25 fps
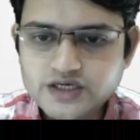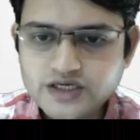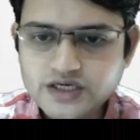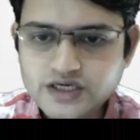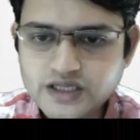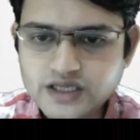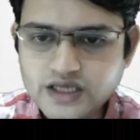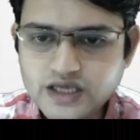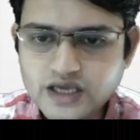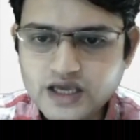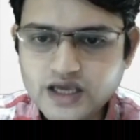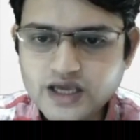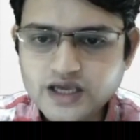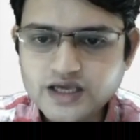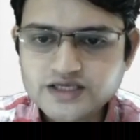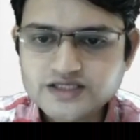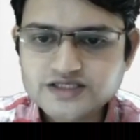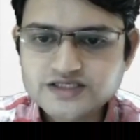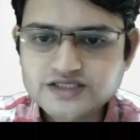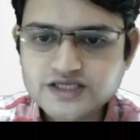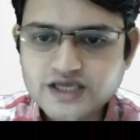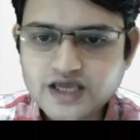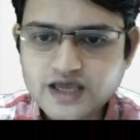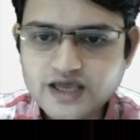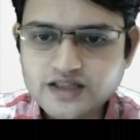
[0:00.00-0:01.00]

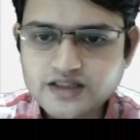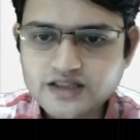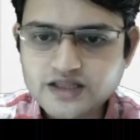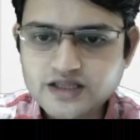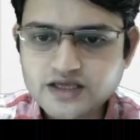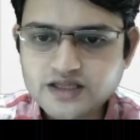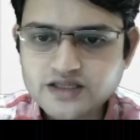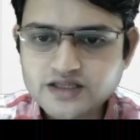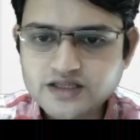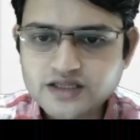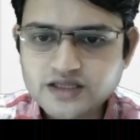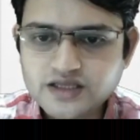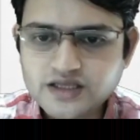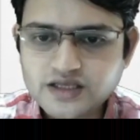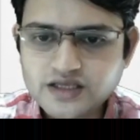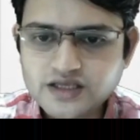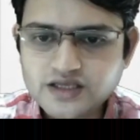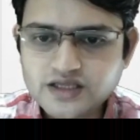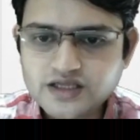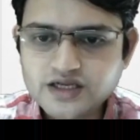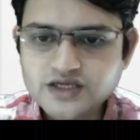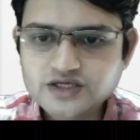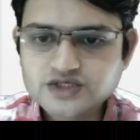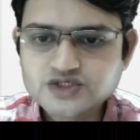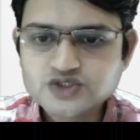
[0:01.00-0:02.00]
tx, and then
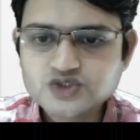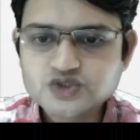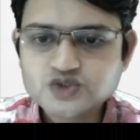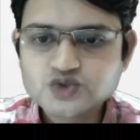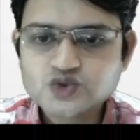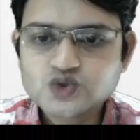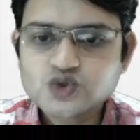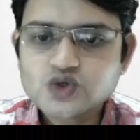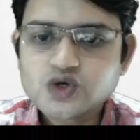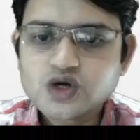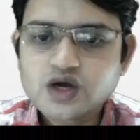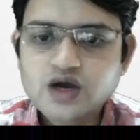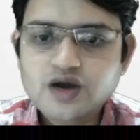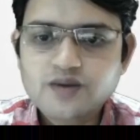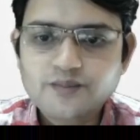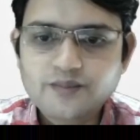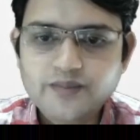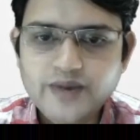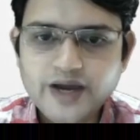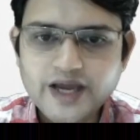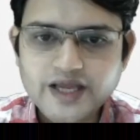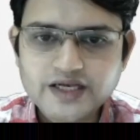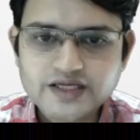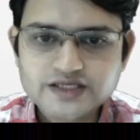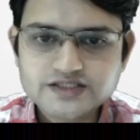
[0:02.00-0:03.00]
e raised to
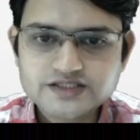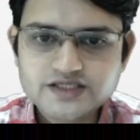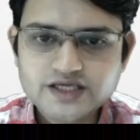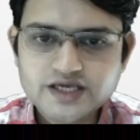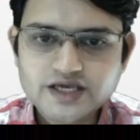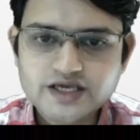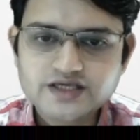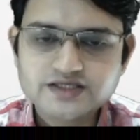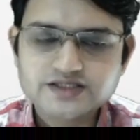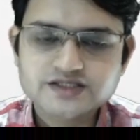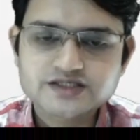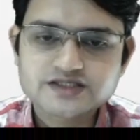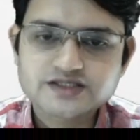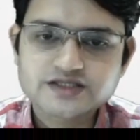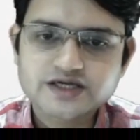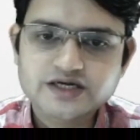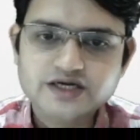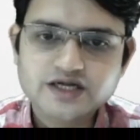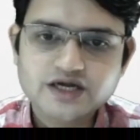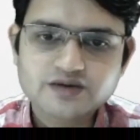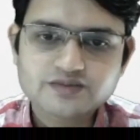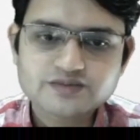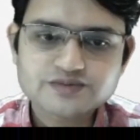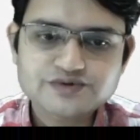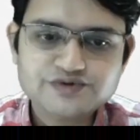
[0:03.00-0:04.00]
minus x, that
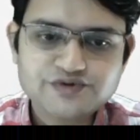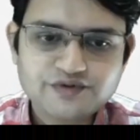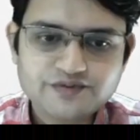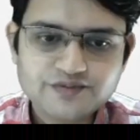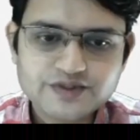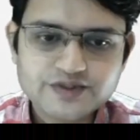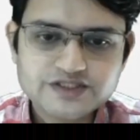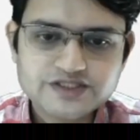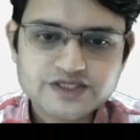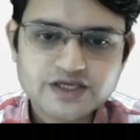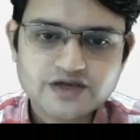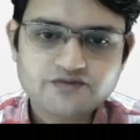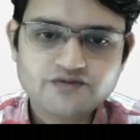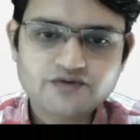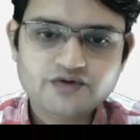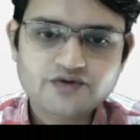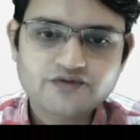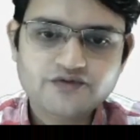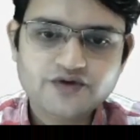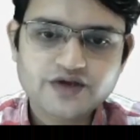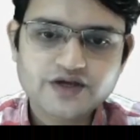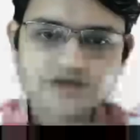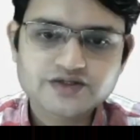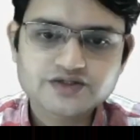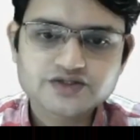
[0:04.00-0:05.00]
comes from this f of
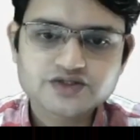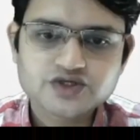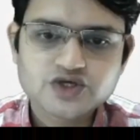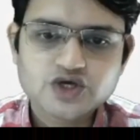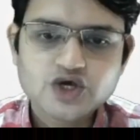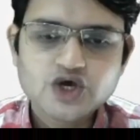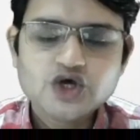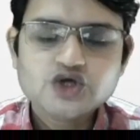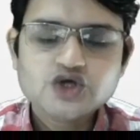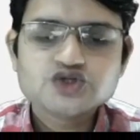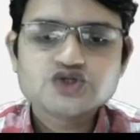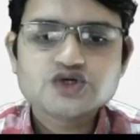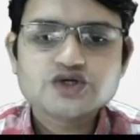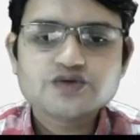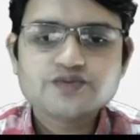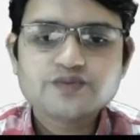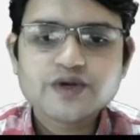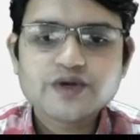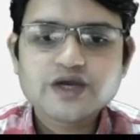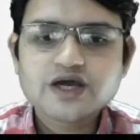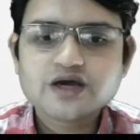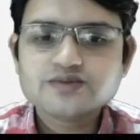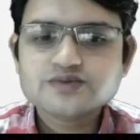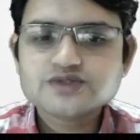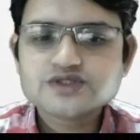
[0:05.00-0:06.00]
x. So it
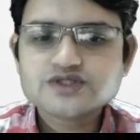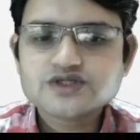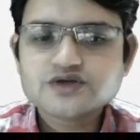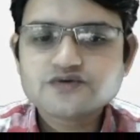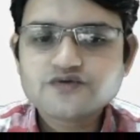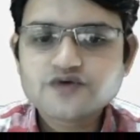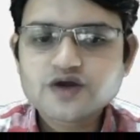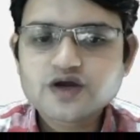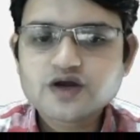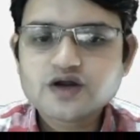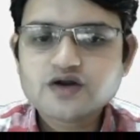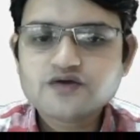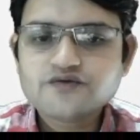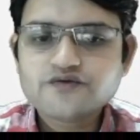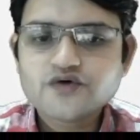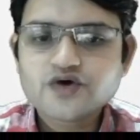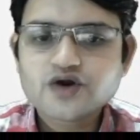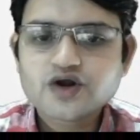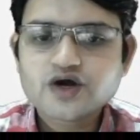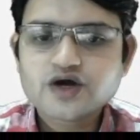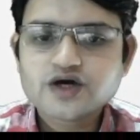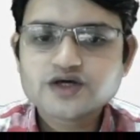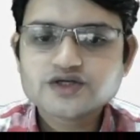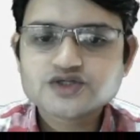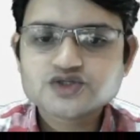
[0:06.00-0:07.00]
becomes difficult for
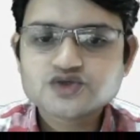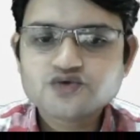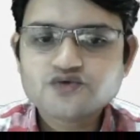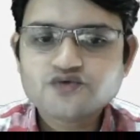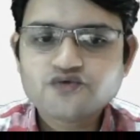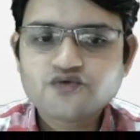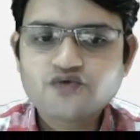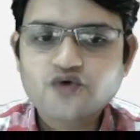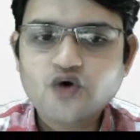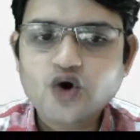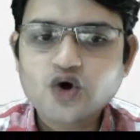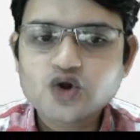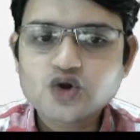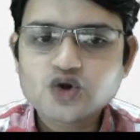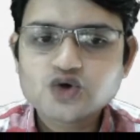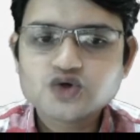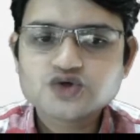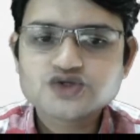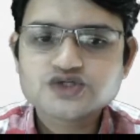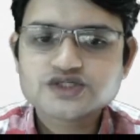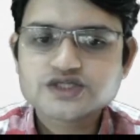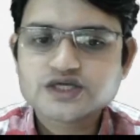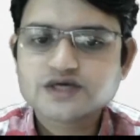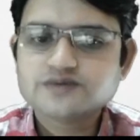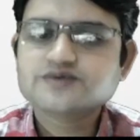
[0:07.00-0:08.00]
us to follow
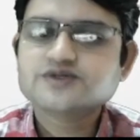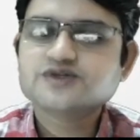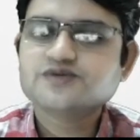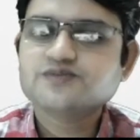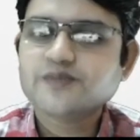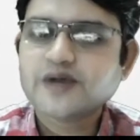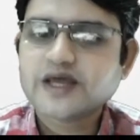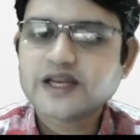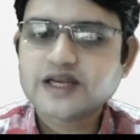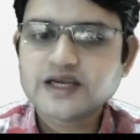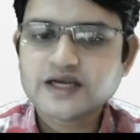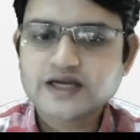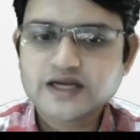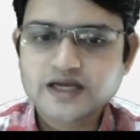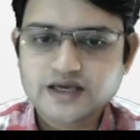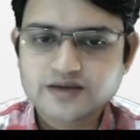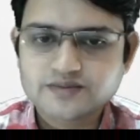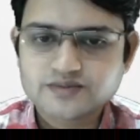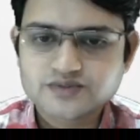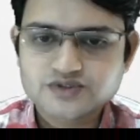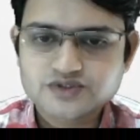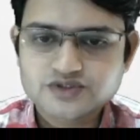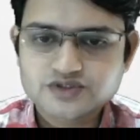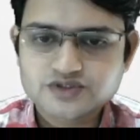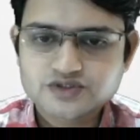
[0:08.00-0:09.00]
steps many
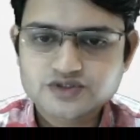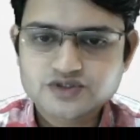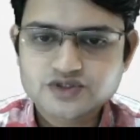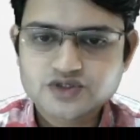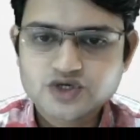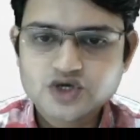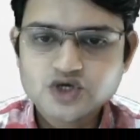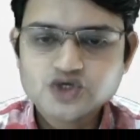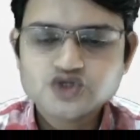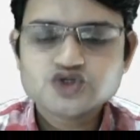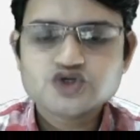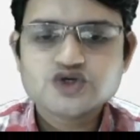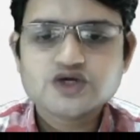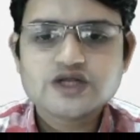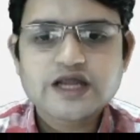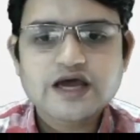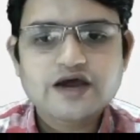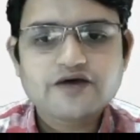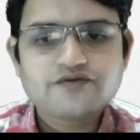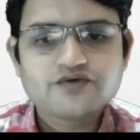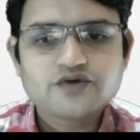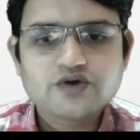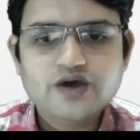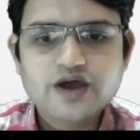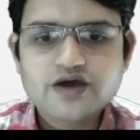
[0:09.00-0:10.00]
times. So you'll
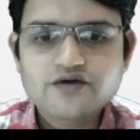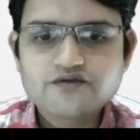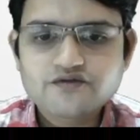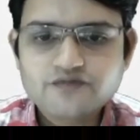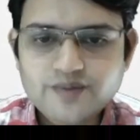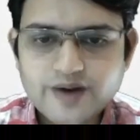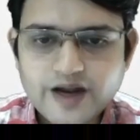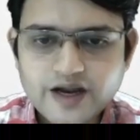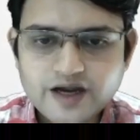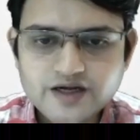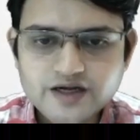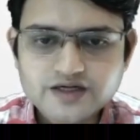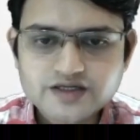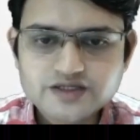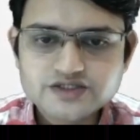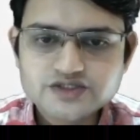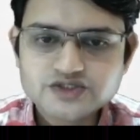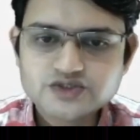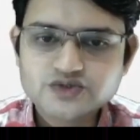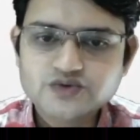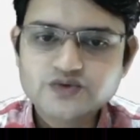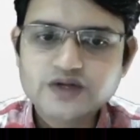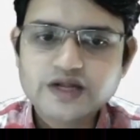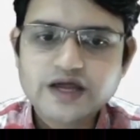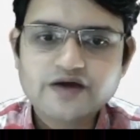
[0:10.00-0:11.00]
have to have practice.
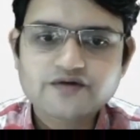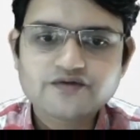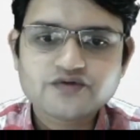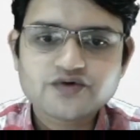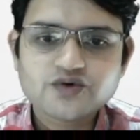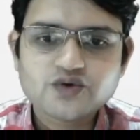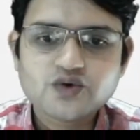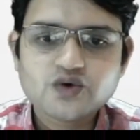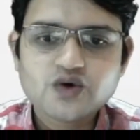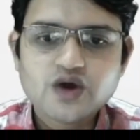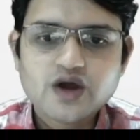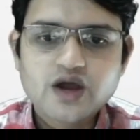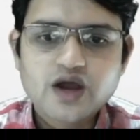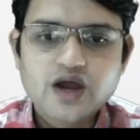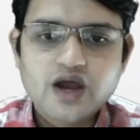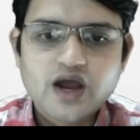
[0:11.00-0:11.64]
You will have to